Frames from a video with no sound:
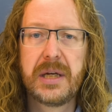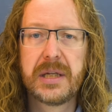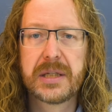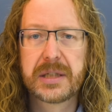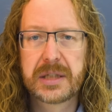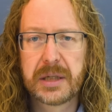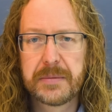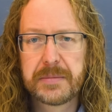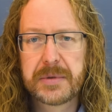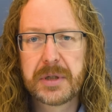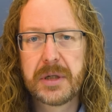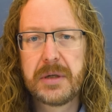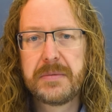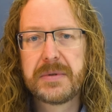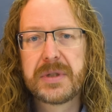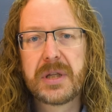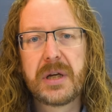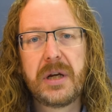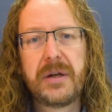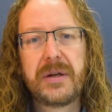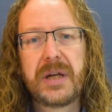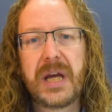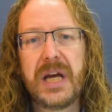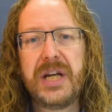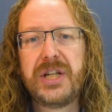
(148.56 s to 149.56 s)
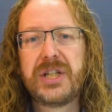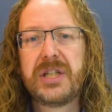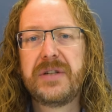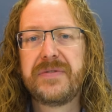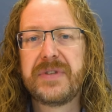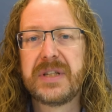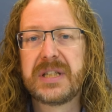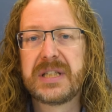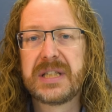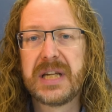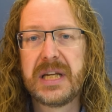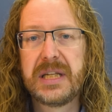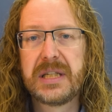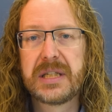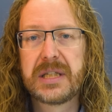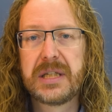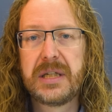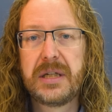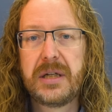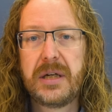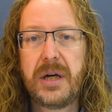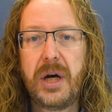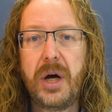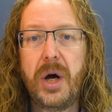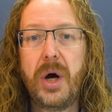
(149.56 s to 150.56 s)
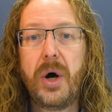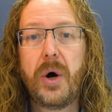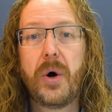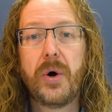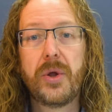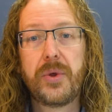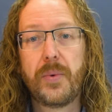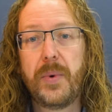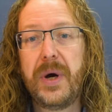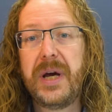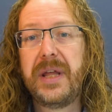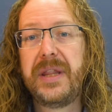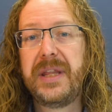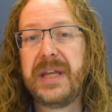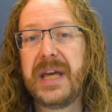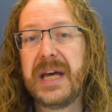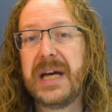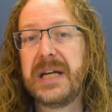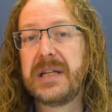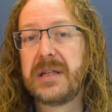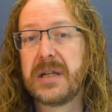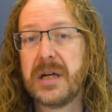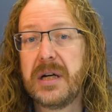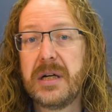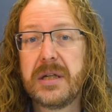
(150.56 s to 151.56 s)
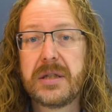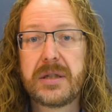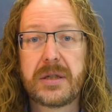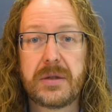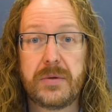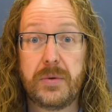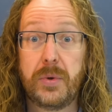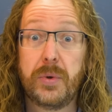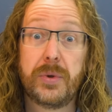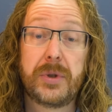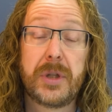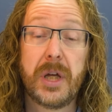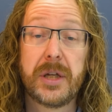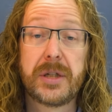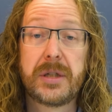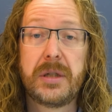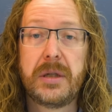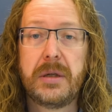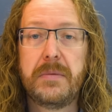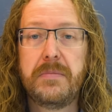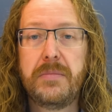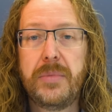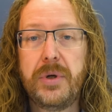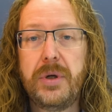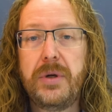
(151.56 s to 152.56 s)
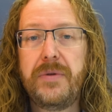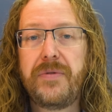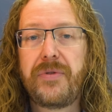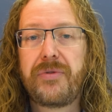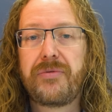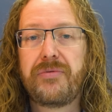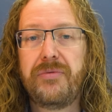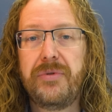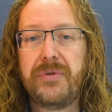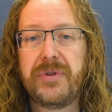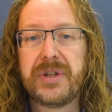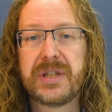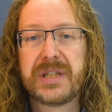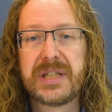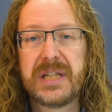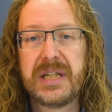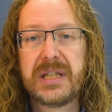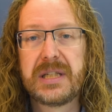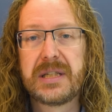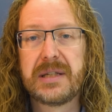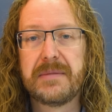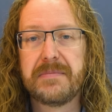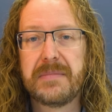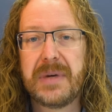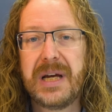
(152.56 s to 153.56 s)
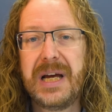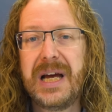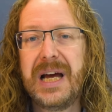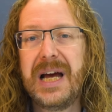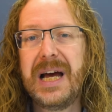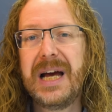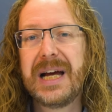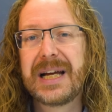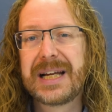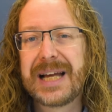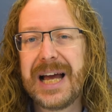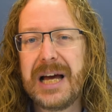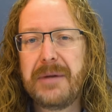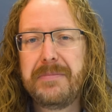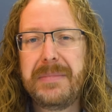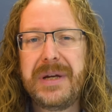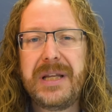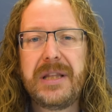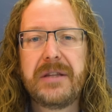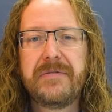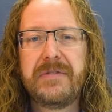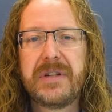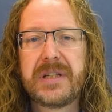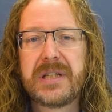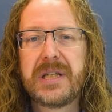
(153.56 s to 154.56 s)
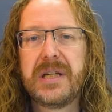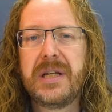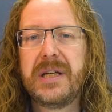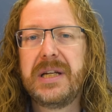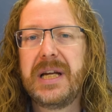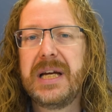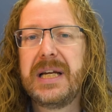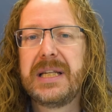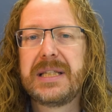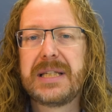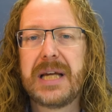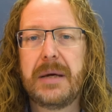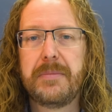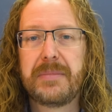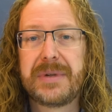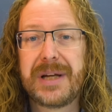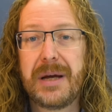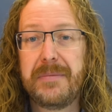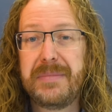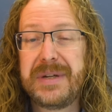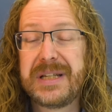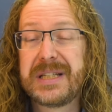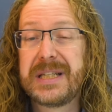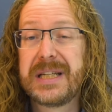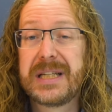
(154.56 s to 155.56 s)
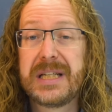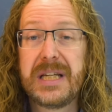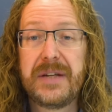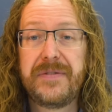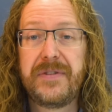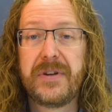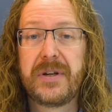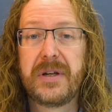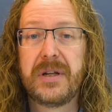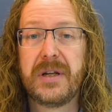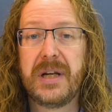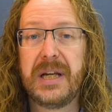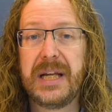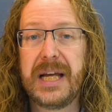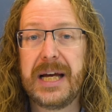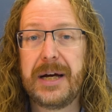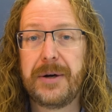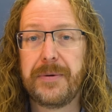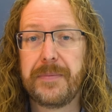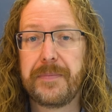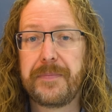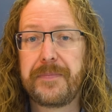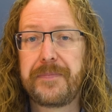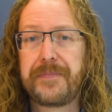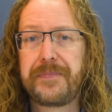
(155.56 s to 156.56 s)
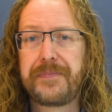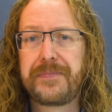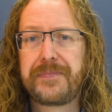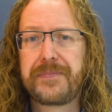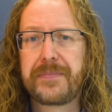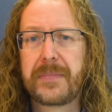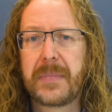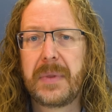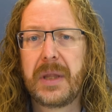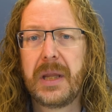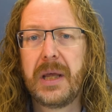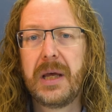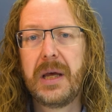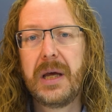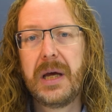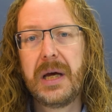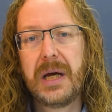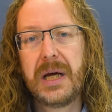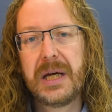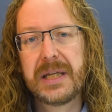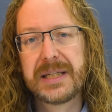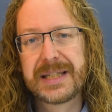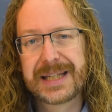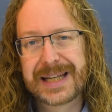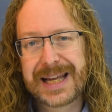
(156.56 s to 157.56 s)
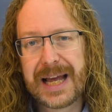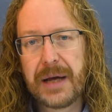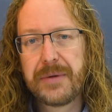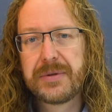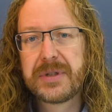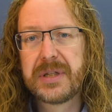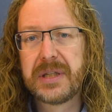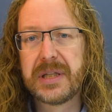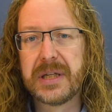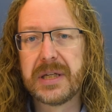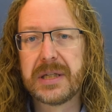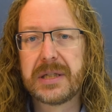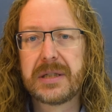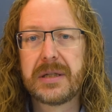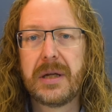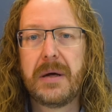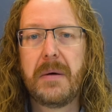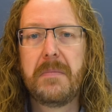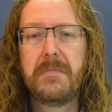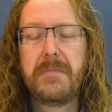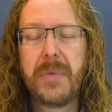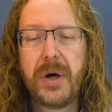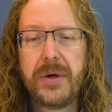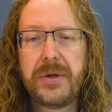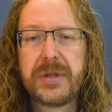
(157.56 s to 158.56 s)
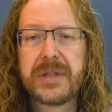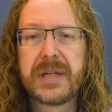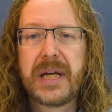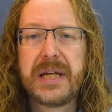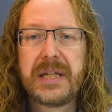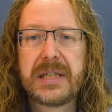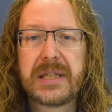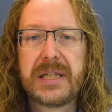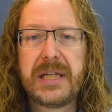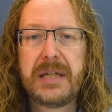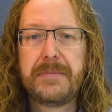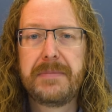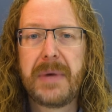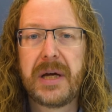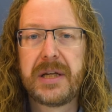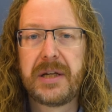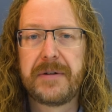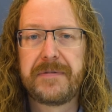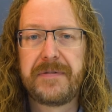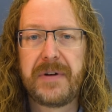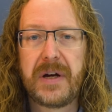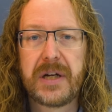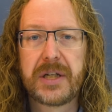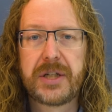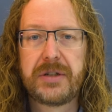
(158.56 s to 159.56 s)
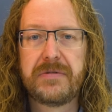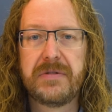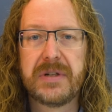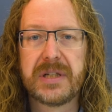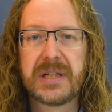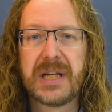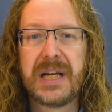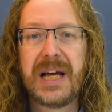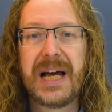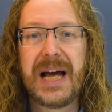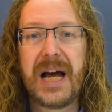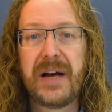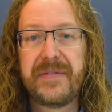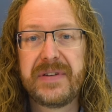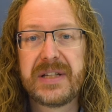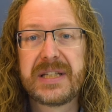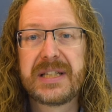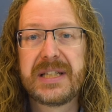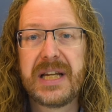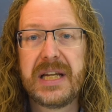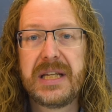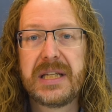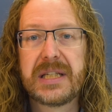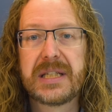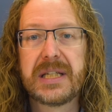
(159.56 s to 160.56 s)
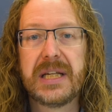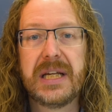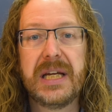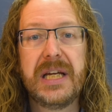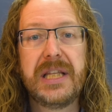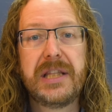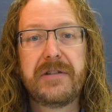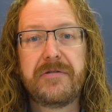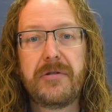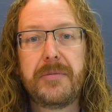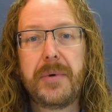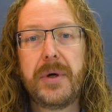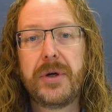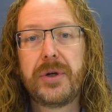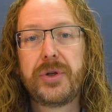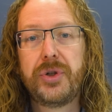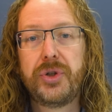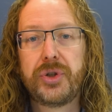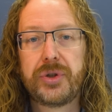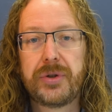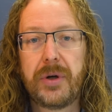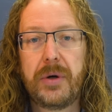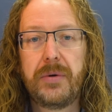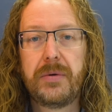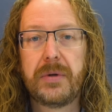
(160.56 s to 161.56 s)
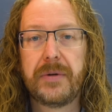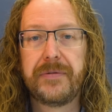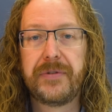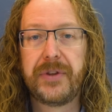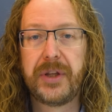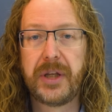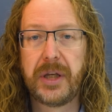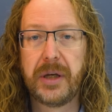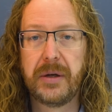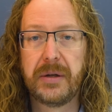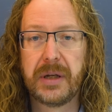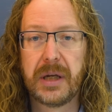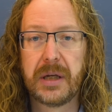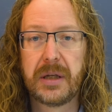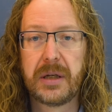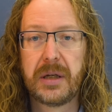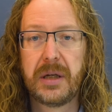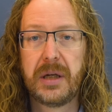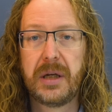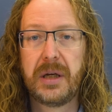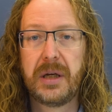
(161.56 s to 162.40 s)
Sometimes the location of the sensor or the way the air does or doesn't move through the system can mean the return air temp can be significantly out. To counter this, most AC manufacturers have a sensor in the remote control of the unit